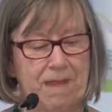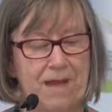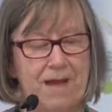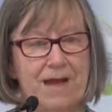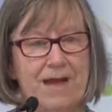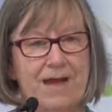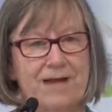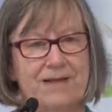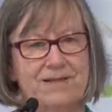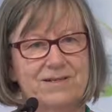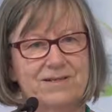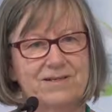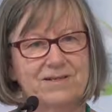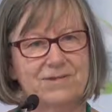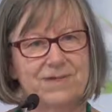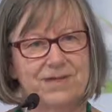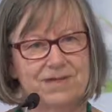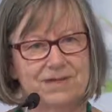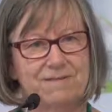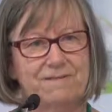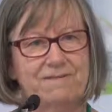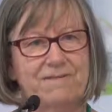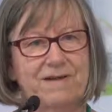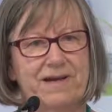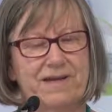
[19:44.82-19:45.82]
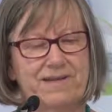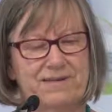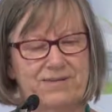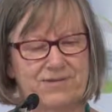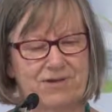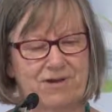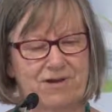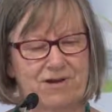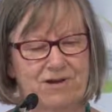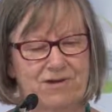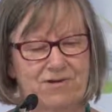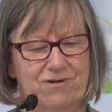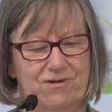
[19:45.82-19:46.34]
and to interfaith
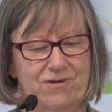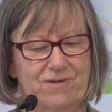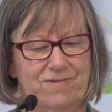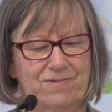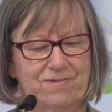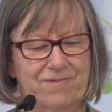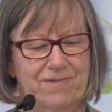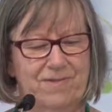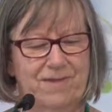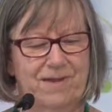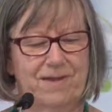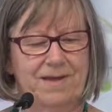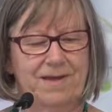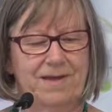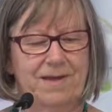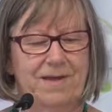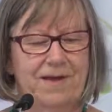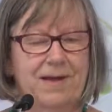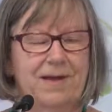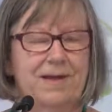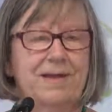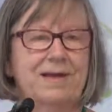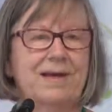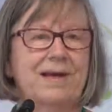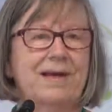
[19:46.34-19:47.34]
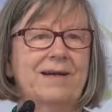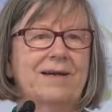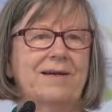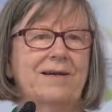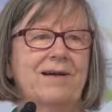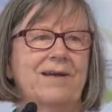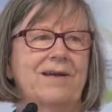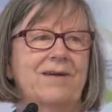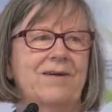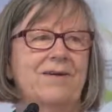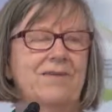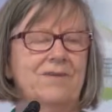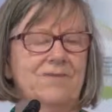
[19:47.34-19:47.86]
dialogue. Now,
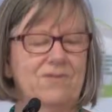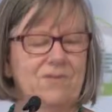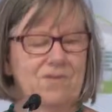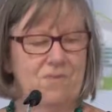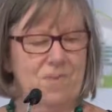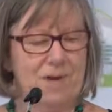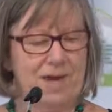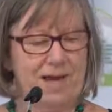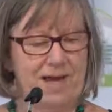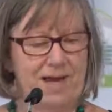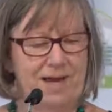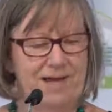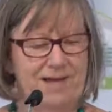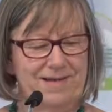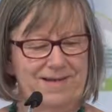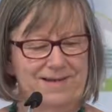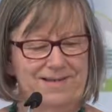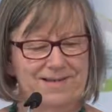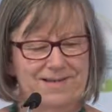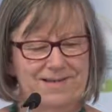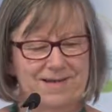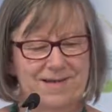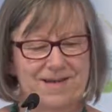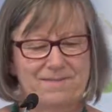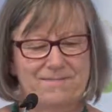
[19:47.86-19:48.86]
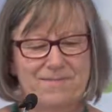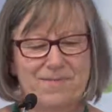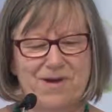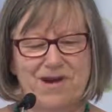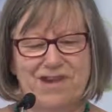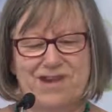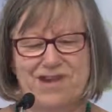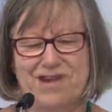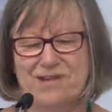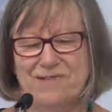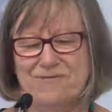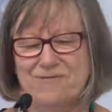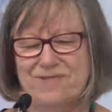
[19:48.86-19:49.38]
along the way, my
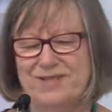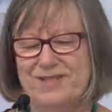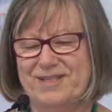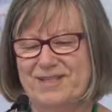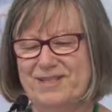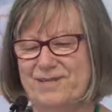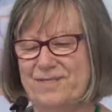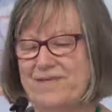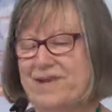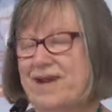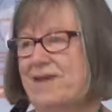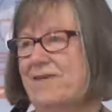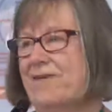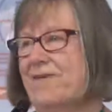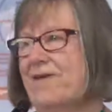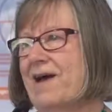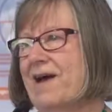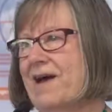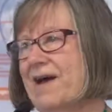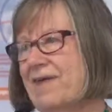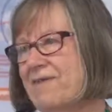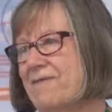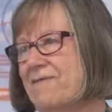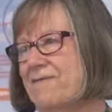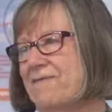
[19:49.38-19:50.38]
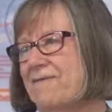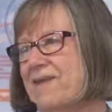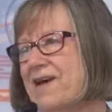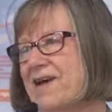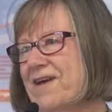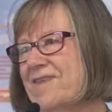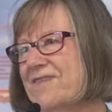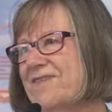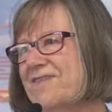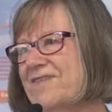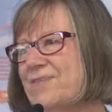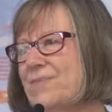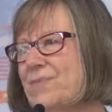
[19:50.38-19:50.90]
ignorance of other
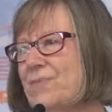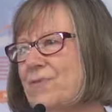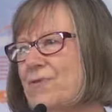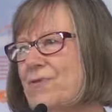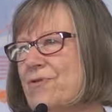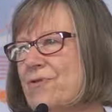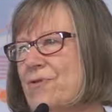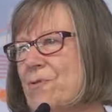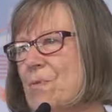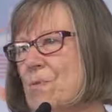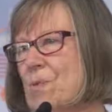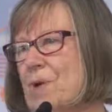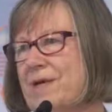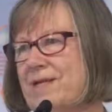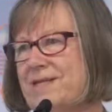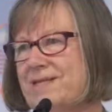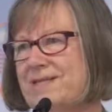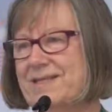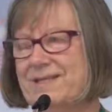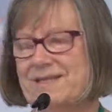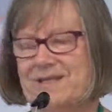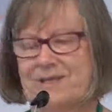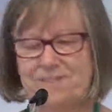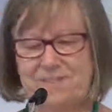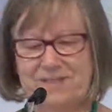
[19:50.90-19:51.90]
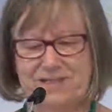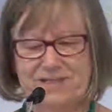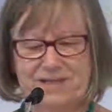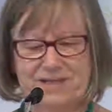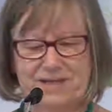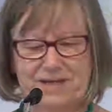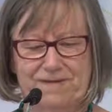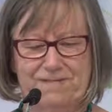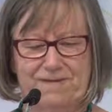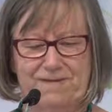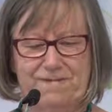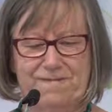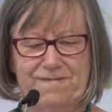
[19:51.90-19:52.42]
faiths more than once led me to
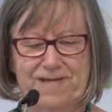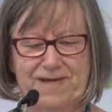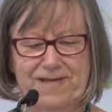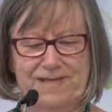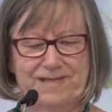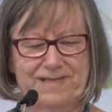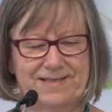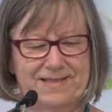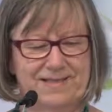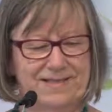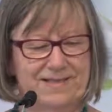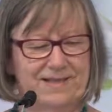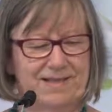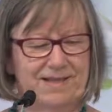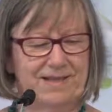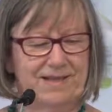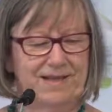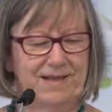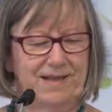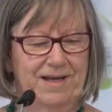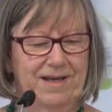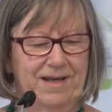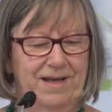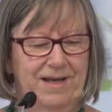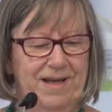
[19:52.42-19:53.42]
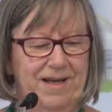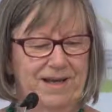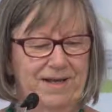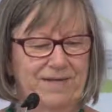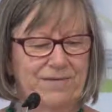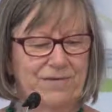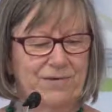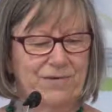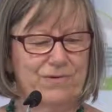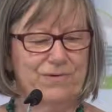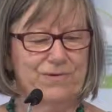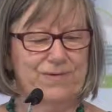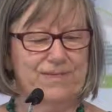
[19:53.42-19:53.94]
give offence. And
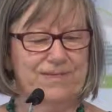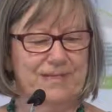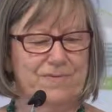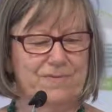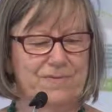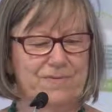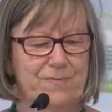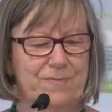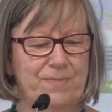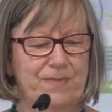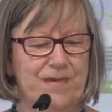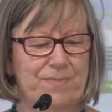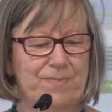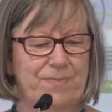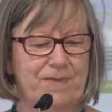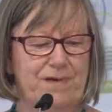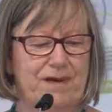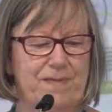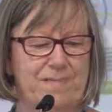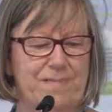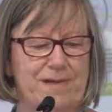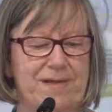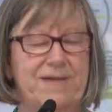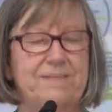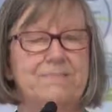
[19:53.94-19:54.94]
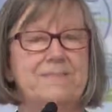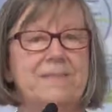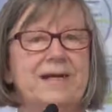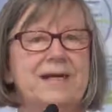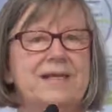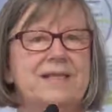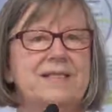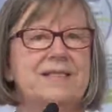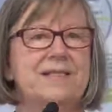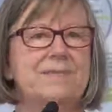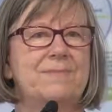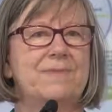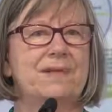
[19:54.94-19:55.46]
of course, some of the people I met
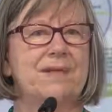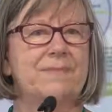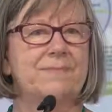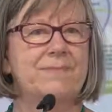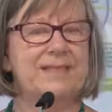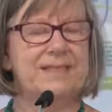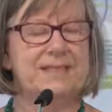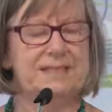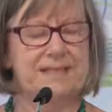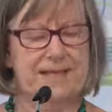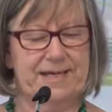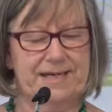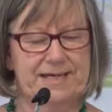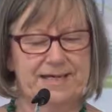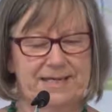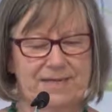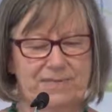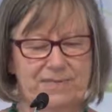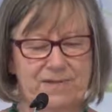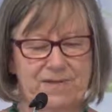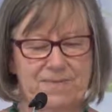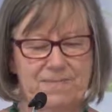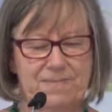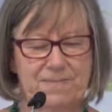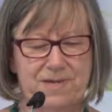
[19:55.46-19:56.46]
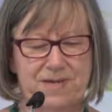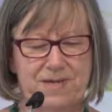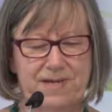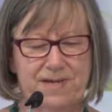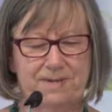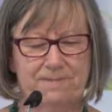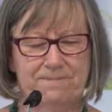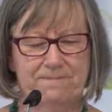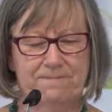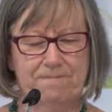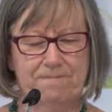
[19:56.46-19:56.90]
made similar mistakes with me.